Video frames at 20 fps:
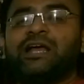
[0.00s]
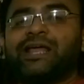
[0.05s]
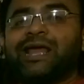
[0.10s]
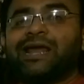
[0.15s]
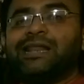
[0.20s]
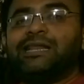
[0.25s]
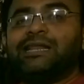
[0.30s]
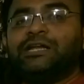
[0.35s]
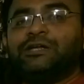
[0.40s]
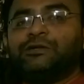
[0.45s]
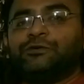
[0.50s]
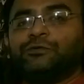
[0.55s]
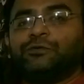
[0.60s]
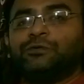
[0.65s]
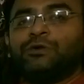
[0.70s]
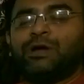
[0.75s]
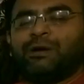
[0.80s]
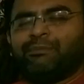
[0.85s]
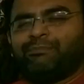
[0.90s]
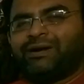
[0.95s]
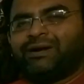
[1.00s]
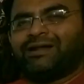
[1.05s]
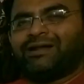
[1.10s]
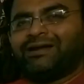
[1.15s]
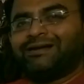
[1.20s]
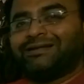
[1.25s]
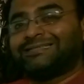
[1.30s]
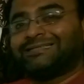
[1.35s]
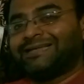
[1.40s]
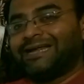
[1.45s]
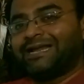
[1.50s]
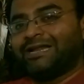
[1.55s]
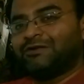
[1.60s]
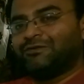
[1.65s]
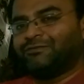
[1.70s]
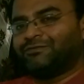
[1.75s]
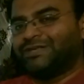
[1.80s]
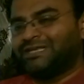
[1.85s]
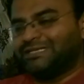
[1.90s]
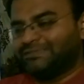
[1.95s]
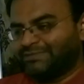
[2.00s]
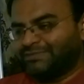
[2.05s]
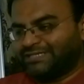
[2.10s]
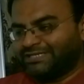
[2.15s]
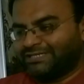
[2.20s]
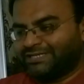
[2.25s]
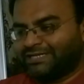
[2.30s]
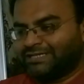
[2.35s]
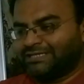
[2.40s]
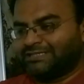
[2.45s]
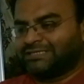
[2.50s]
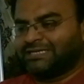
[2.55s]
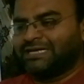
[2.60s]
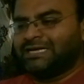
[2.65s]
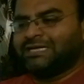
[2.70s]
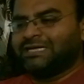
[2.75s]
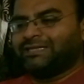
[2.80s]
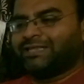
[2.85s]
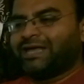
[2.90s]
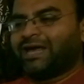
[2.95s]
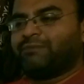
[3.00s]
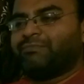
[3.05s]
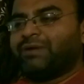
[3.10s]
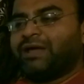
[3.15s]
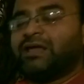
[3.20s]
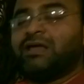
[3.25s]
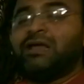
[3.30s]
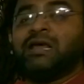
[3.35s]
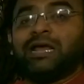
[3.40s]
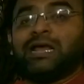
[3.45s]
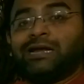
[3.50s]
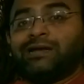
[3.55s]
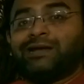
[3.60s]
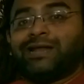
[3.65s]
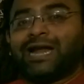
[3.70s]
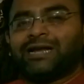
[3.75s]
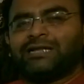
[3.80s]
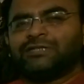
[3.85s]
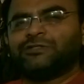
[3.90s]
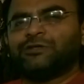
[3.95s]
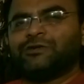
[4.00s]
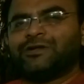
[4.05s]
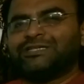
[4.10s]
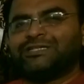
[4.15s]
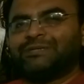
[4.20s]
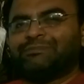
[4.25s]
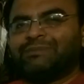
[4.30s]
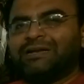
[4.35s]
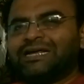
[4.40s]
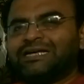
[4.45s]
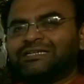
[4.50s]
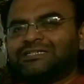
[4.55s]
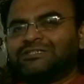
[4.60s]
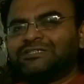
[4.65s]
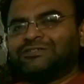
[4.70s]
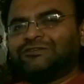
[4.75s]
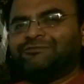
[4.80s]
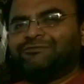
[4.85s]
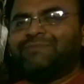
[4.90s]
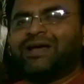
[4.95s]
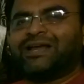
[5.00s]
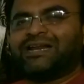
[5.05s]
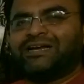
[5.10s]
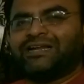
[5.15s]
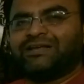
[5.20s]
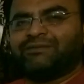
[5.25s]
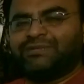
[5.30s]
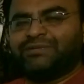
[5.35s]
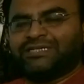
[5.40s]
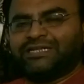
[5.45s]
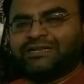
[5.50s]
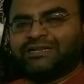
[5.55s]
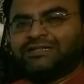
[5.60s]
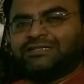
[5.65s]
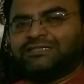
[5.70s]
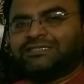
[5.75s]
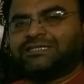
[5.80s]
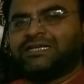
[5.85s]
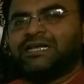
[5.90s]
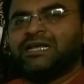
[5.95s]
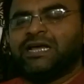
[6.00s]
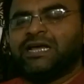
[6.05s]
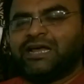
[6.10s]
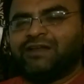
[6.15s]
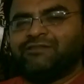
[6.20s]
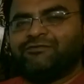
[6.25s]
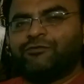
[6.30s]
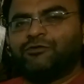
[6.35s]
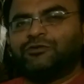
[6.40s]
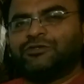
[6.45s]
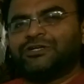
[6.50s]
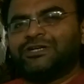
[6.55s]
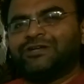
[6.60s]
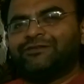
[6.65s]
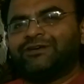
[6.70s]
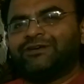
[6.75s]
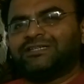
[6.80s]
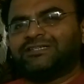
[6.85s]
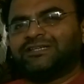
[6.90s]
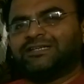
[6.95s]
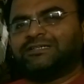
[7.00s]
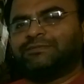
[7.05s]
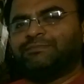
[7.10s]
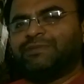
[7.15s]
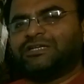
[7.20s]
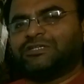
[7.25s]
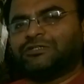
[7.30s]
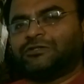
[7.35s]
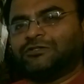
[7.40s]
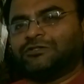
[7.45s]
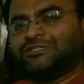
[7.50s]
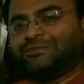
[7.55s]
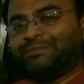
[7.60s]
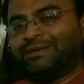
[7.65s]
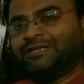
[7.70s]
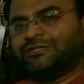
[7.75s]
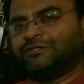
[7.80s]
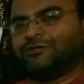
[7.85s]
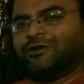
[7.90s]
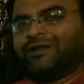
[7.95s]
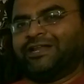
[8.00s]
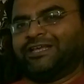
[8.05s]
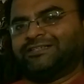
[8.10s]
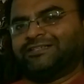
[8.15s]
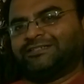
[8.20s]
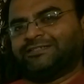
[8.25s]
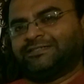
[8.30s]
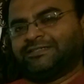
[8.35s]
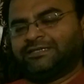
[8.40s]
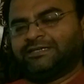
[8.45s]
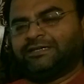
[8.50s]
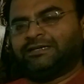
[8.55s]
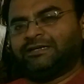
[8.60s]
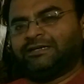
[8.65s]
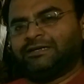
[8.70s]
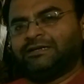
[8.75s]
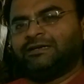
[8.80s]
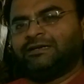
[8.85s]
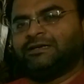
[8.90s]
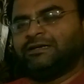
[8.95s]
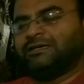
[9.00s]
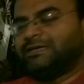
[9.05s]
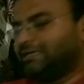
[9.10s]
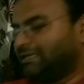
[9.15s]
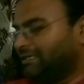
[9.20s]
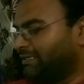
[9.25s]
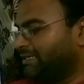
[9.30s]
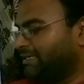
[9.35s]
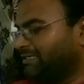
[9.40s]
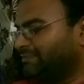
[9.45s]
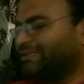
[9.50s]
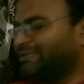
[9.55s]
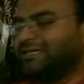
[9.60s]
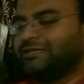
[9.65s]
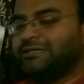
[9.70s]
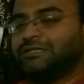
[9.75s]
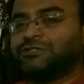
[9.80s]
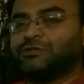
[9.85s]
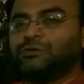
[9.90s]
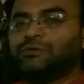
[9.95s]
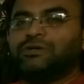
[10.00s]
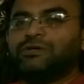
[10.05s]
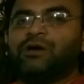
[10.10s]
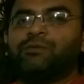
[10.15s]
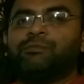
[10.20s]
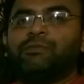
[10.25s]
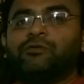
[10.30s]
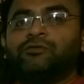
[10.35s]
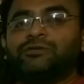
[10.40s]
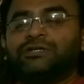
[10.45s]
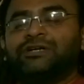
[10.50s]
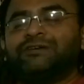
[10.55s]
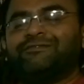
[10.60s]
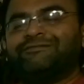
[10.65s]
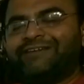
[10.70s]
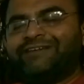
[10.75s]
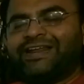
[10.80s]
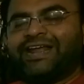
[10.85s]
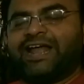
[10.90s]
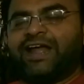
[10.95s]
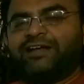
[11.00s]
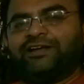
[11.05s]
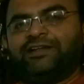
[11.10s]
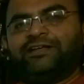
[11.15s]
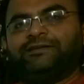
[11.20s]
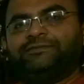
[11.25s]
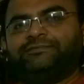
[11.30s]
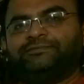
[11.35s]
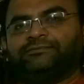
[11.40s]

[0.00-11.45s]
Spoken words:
can lead to better understanding of these materials, thereby in data storage applications of magnetic materials in future devices based on spintronics. These materials could come out very handy.